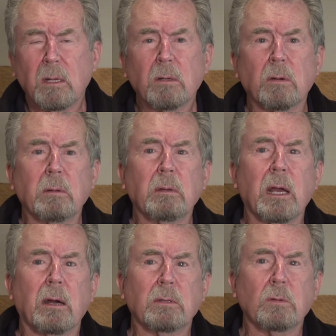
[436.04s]
going
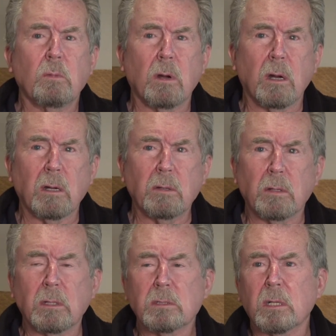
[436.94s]
out to work, who
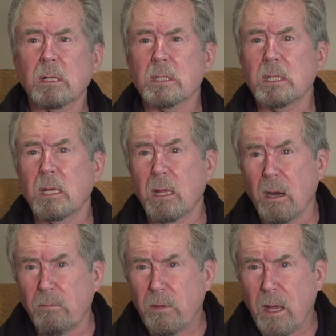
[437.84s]
can start seeing
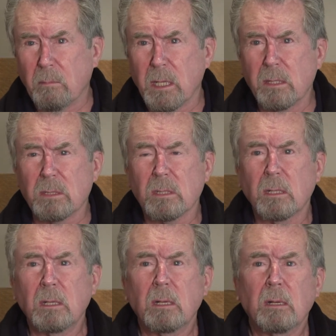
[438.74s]
their families
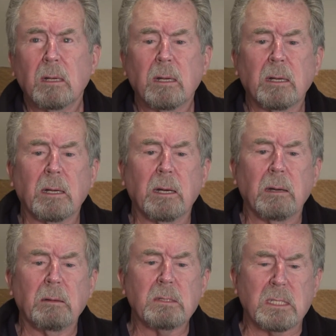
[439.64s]

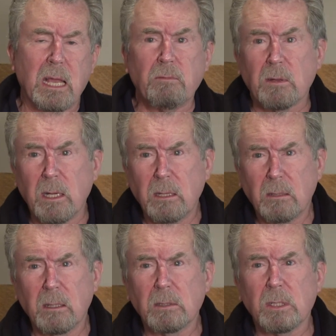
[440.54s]
safely.
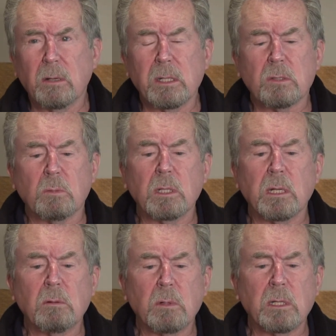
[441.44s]
And so it's
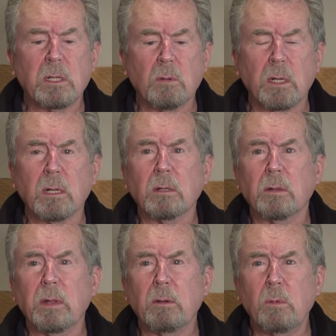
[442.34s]
really, really critical
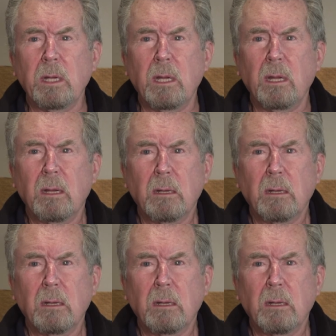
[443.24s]
that we